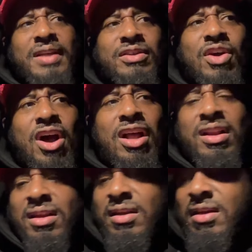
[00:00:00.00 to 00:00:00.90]

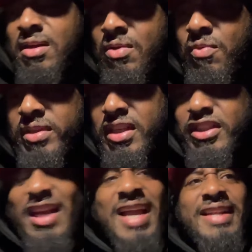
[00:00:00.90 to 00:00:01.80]
called, was it
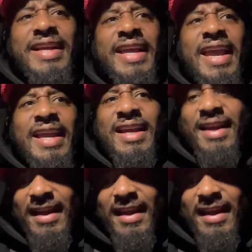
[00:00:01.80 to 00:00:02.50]
China King?